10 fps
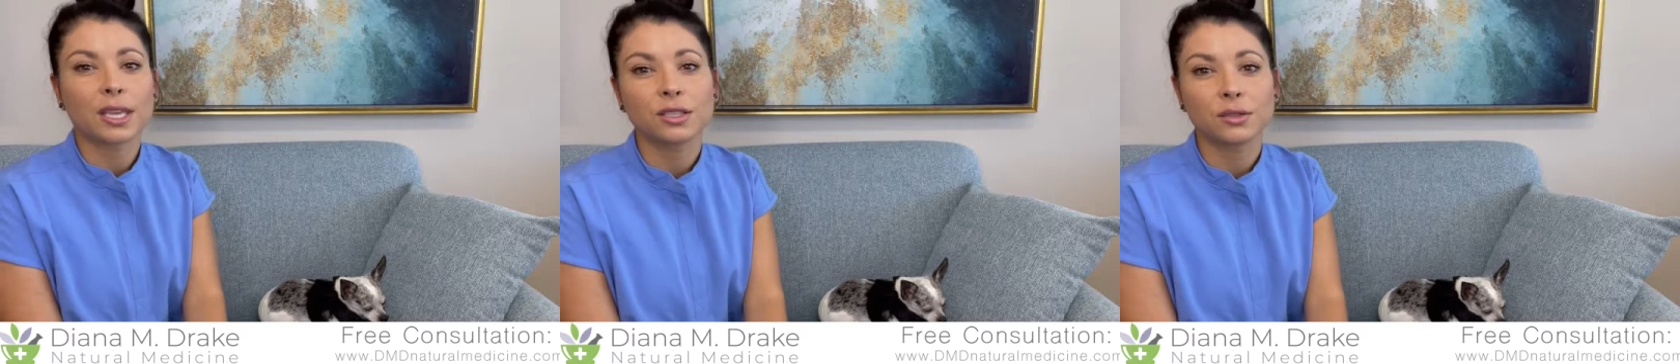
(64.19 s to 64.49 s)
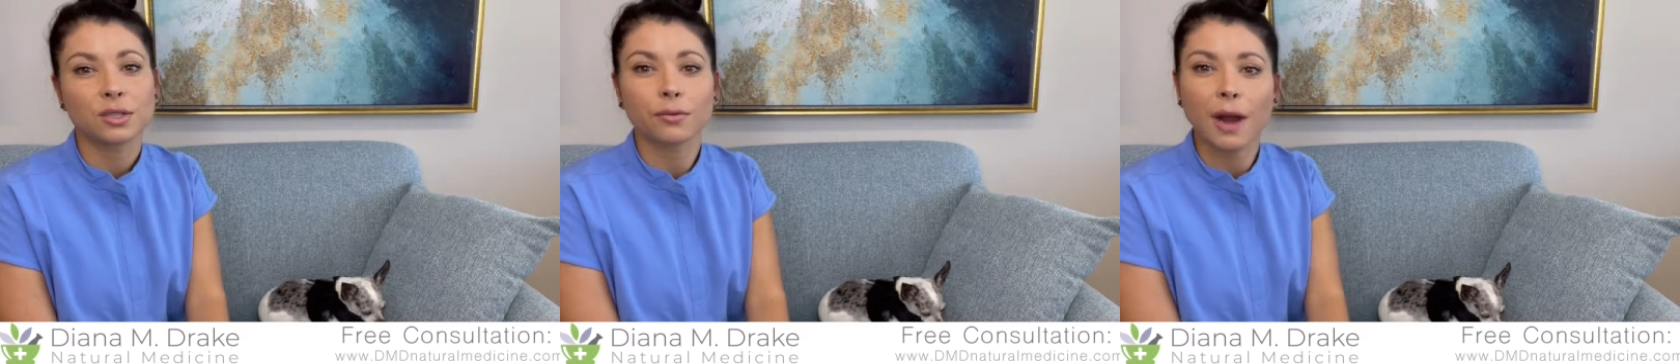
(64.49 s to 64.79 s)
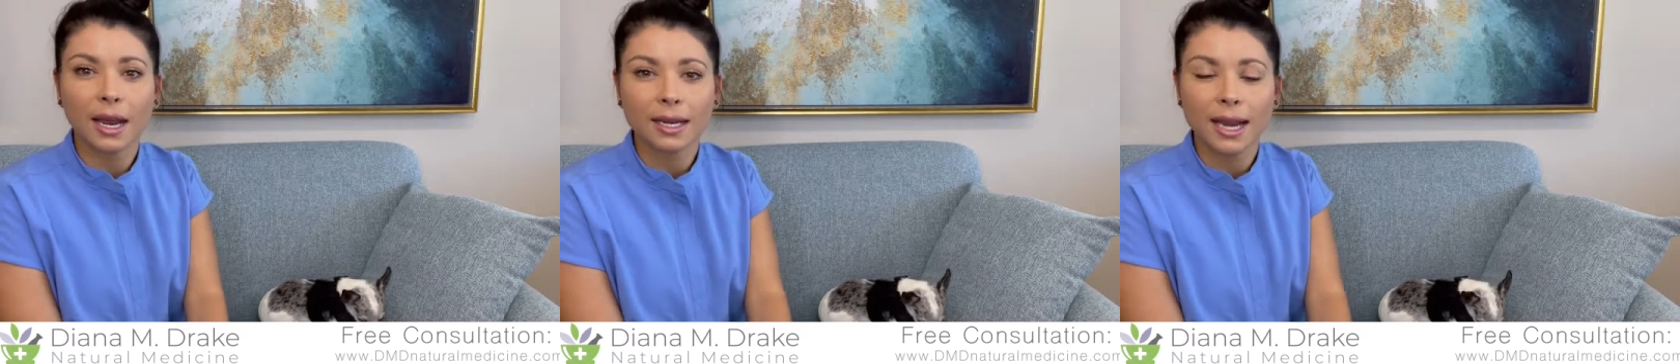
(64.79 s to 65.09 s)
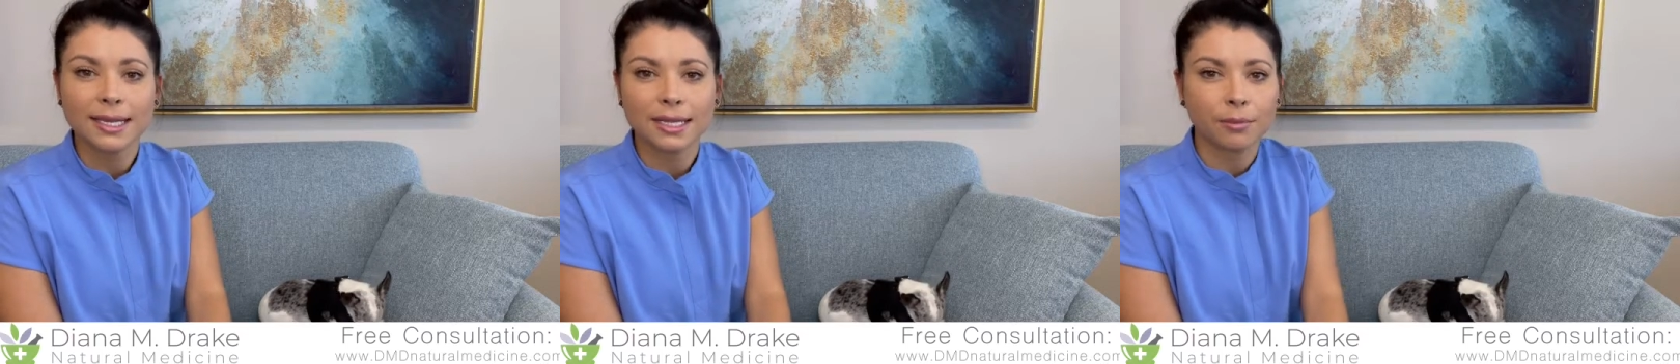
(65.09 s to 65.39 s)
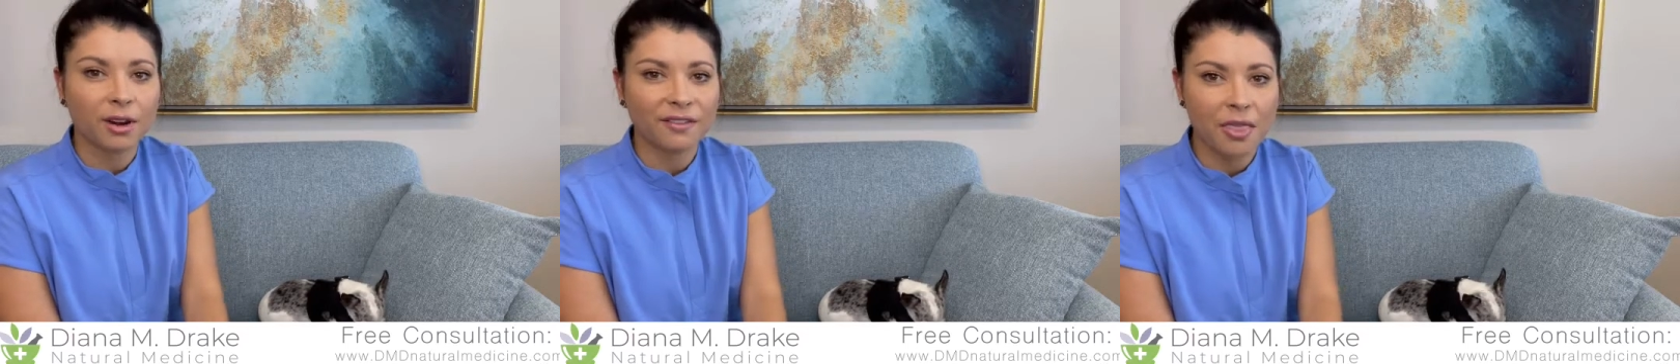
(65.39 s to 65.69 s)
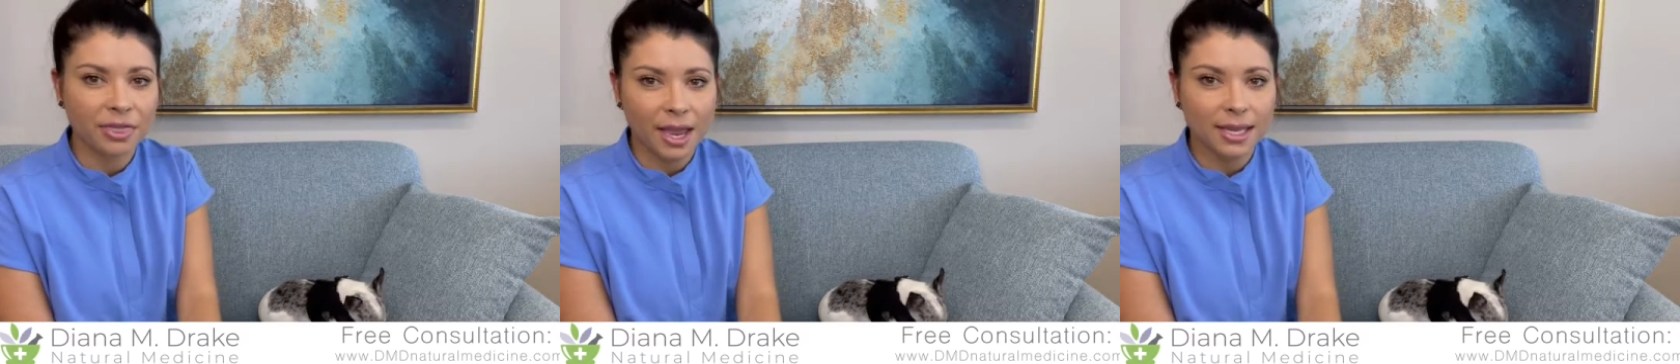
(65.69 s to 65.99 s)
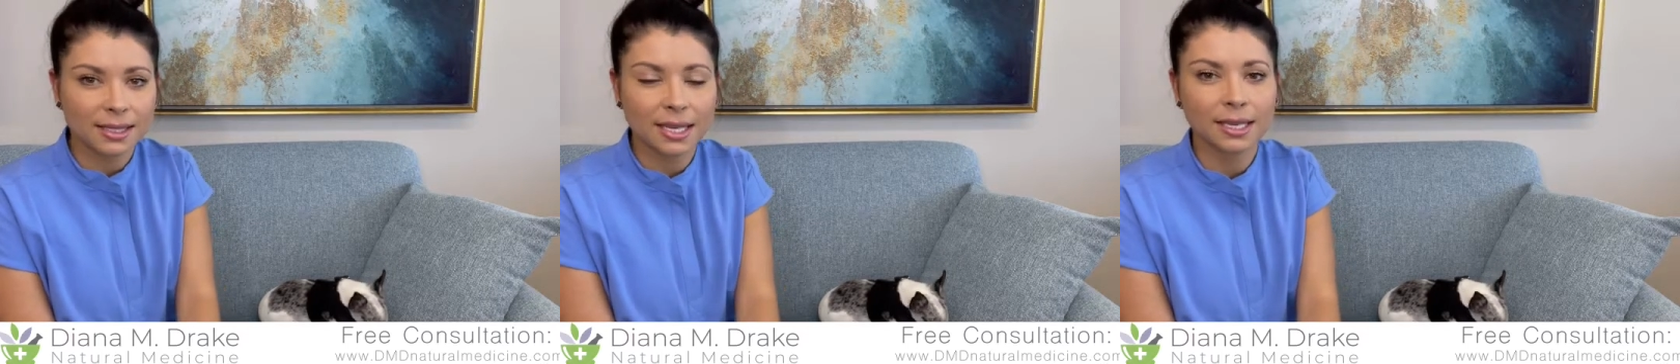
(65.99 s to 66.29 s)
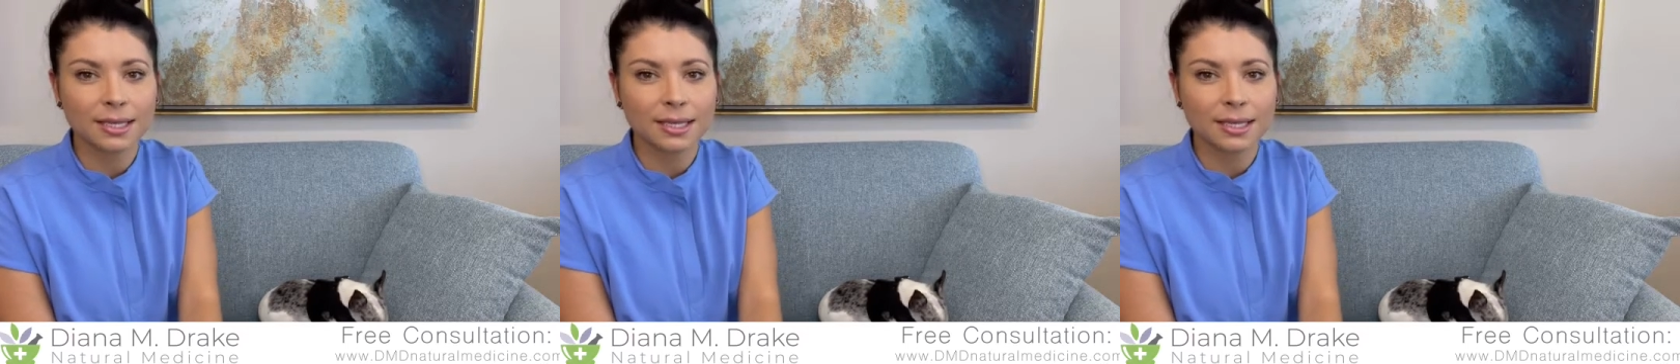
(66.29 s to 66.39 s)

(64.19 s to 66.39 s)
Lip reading: do to recognize and prevent this.